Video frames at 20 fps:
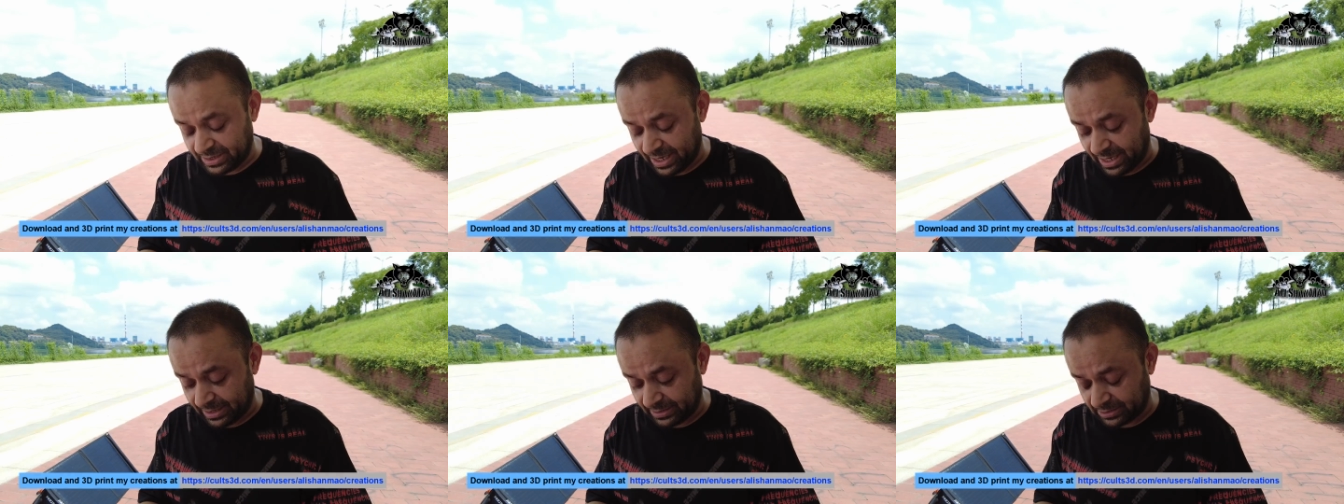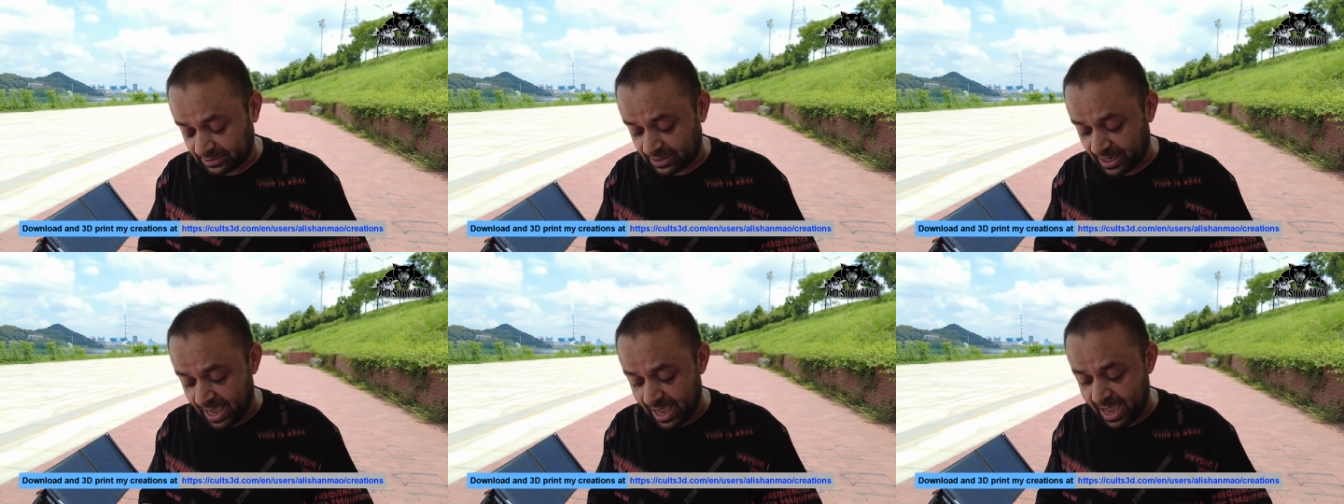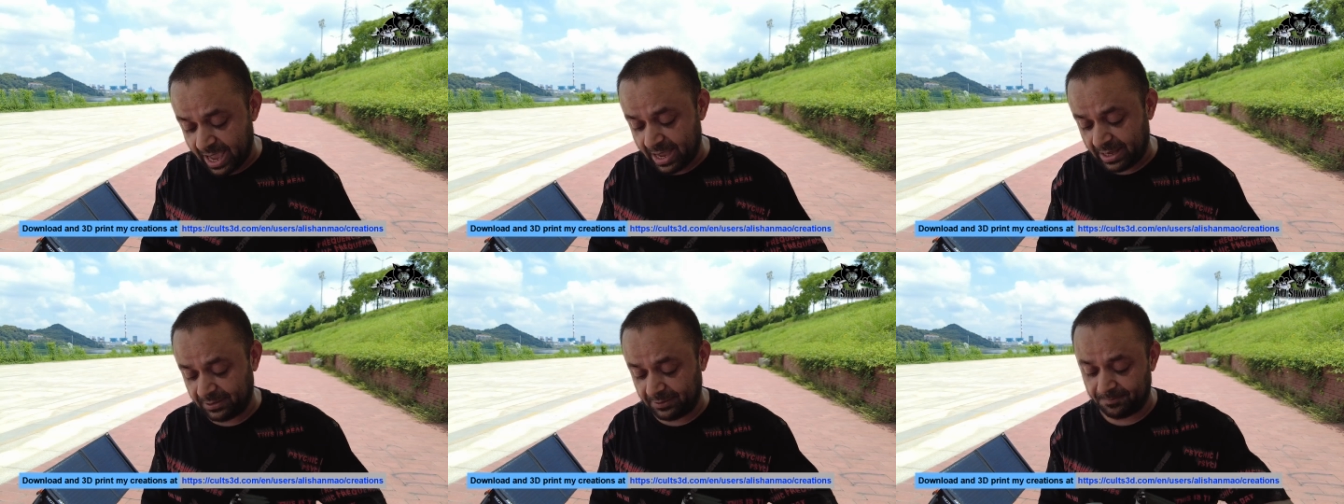test,
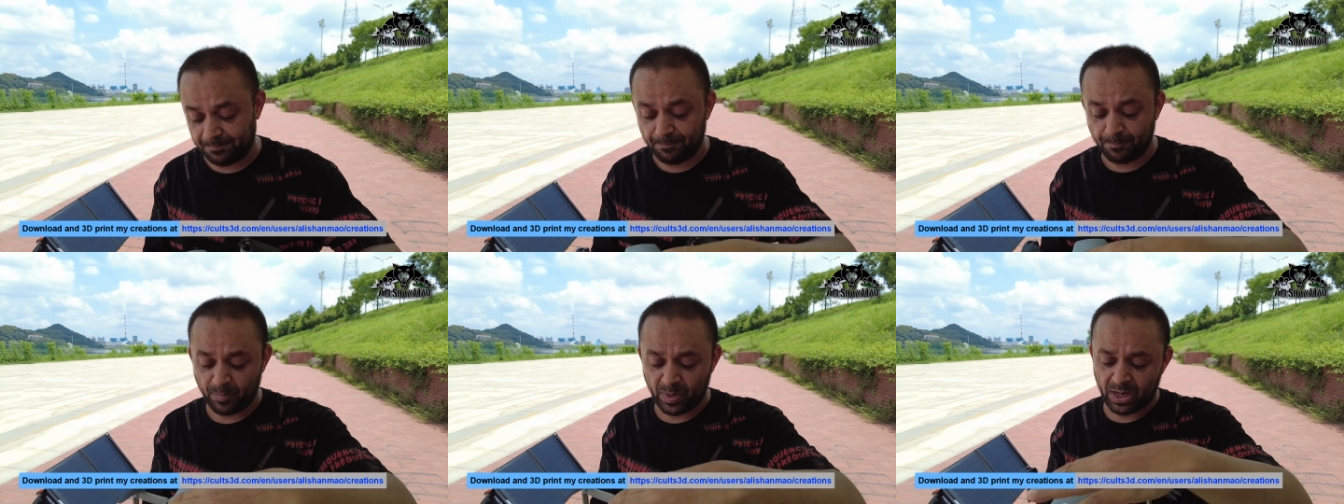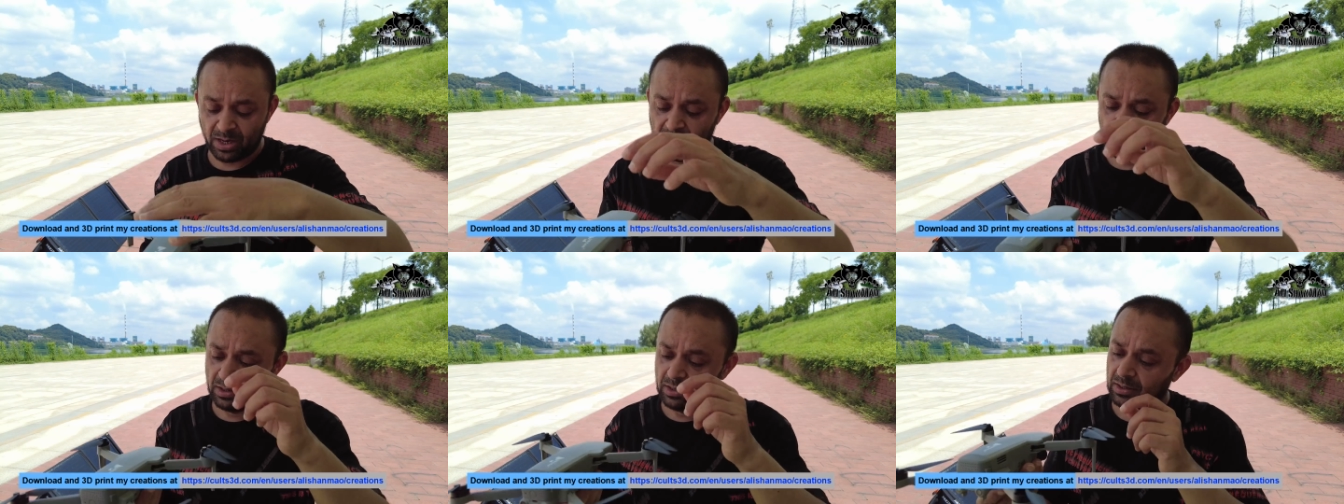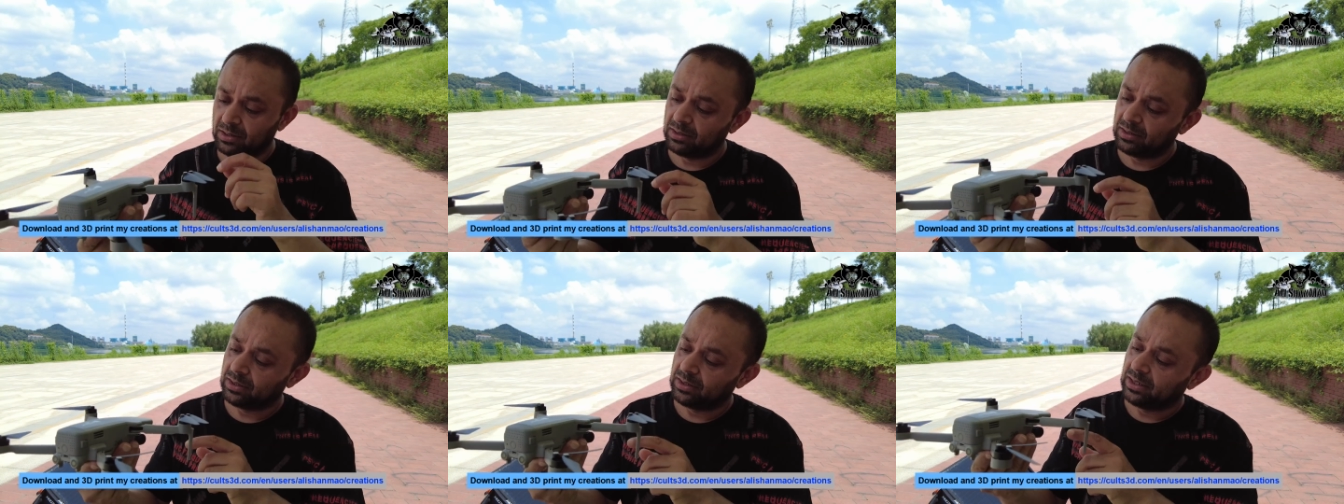and
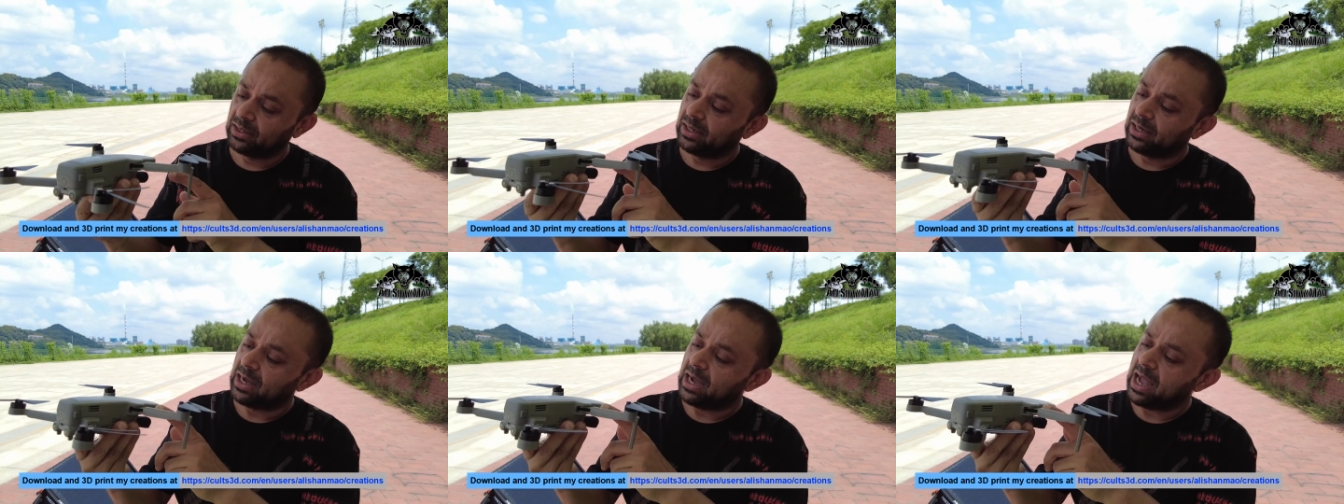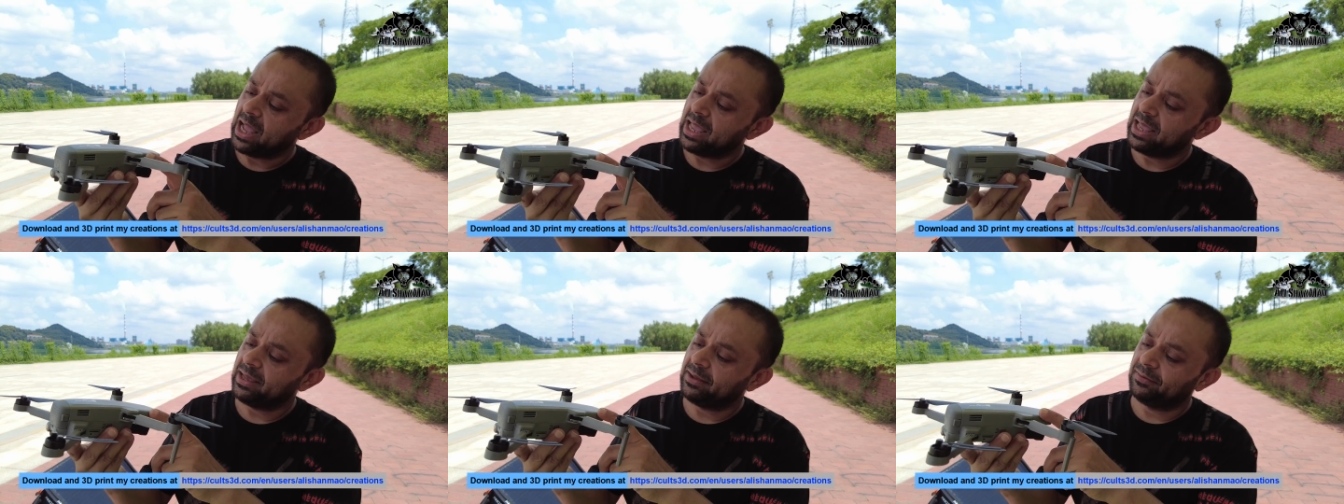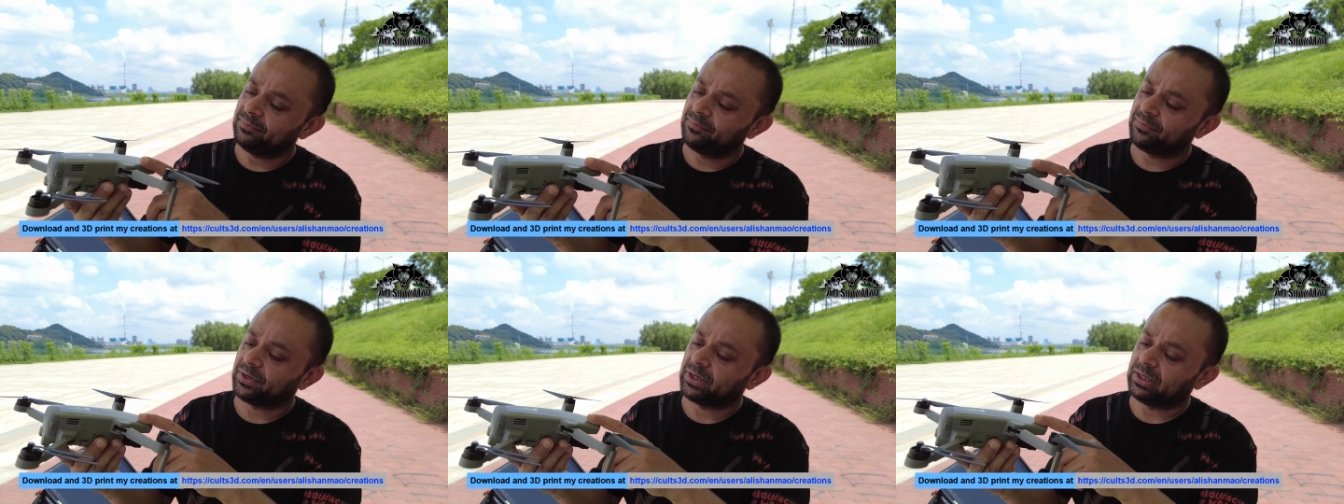I
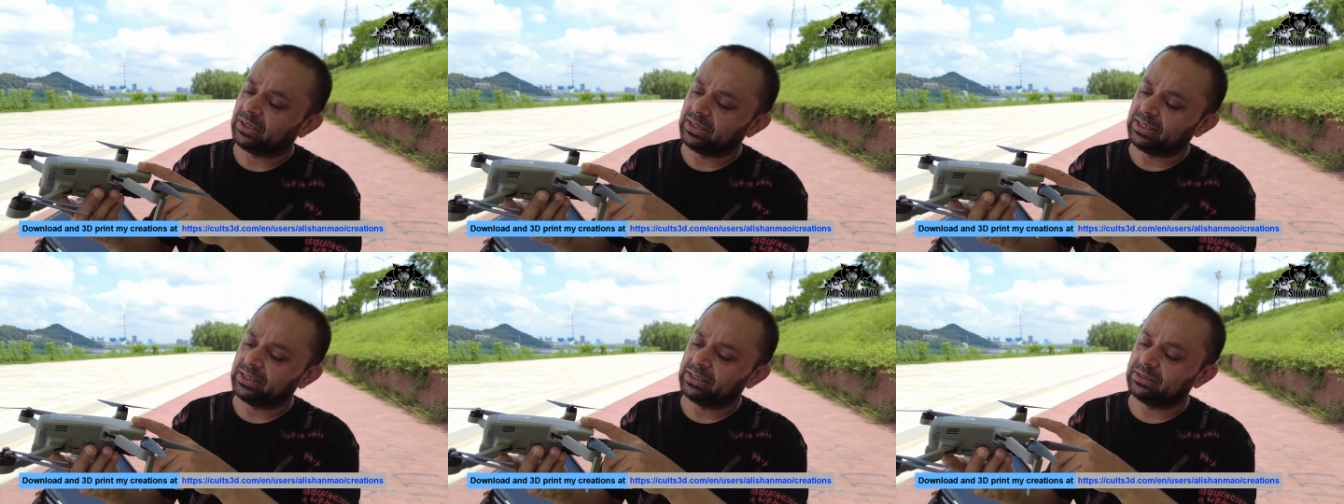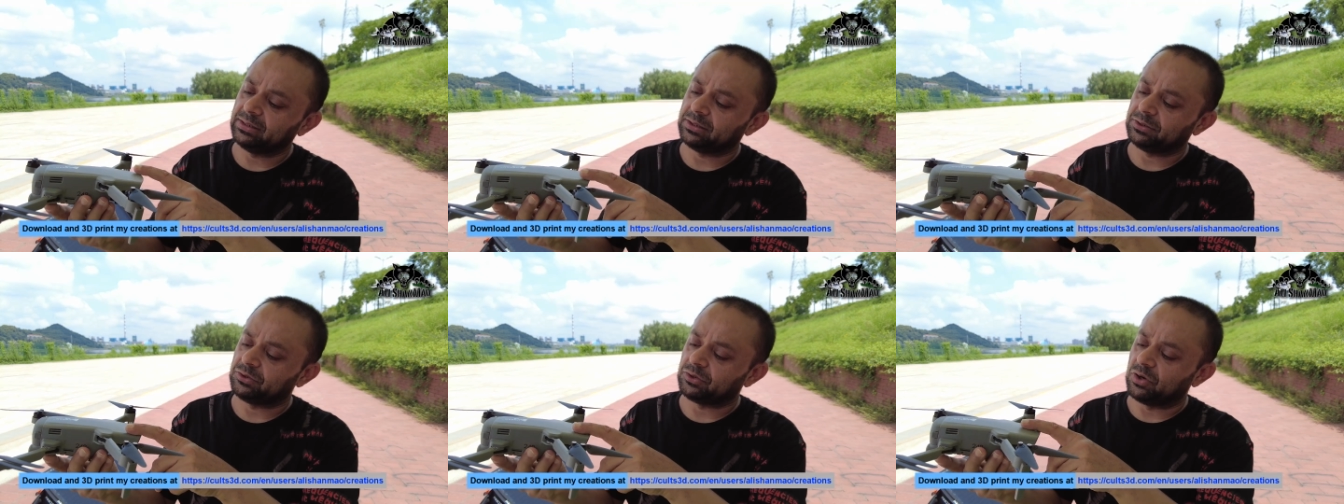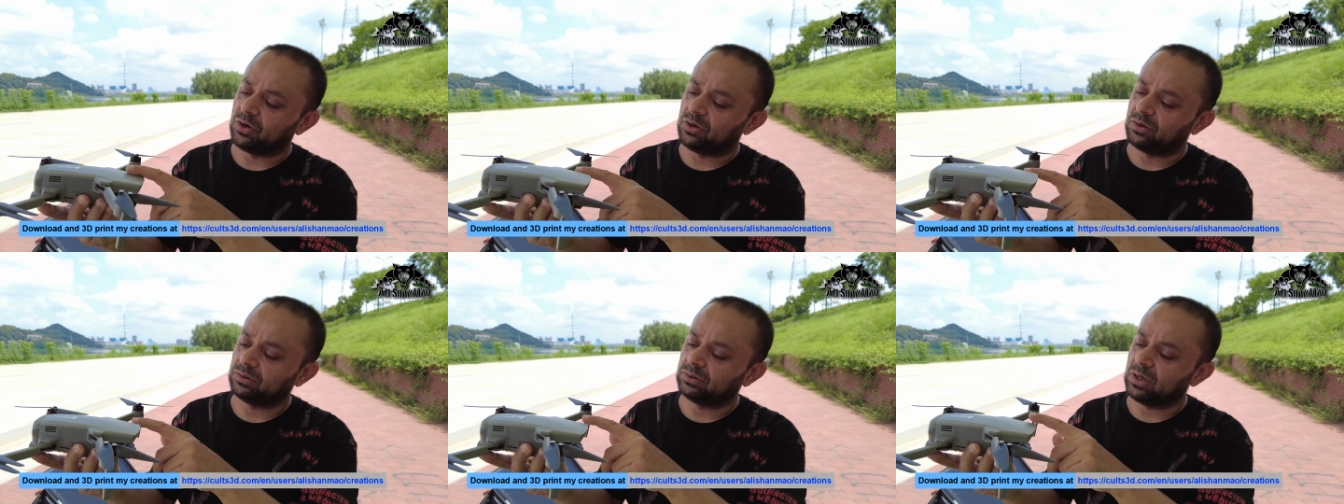have cleaned the
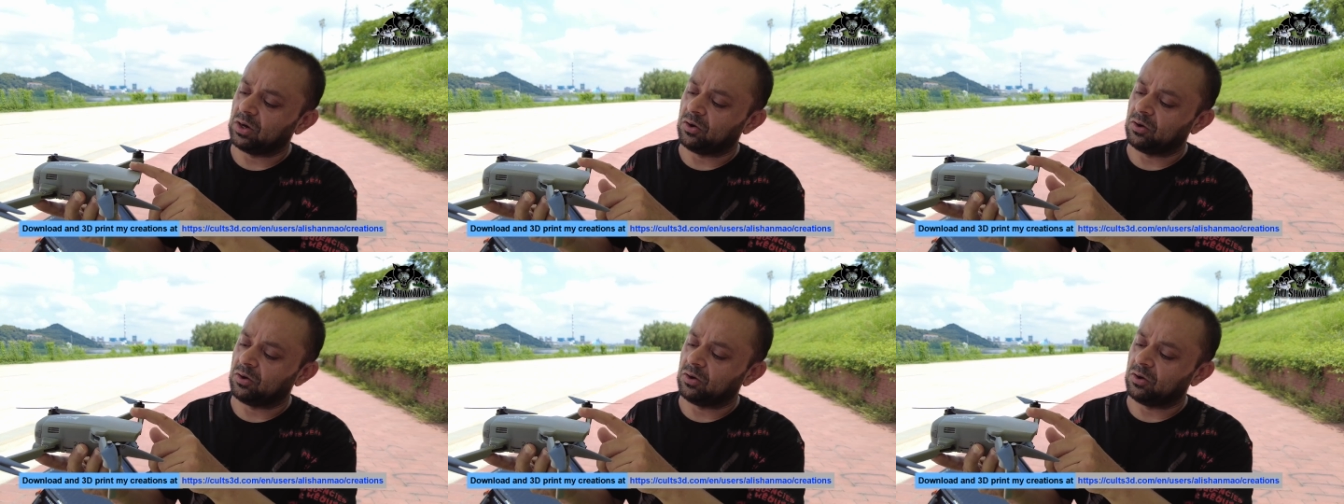drone,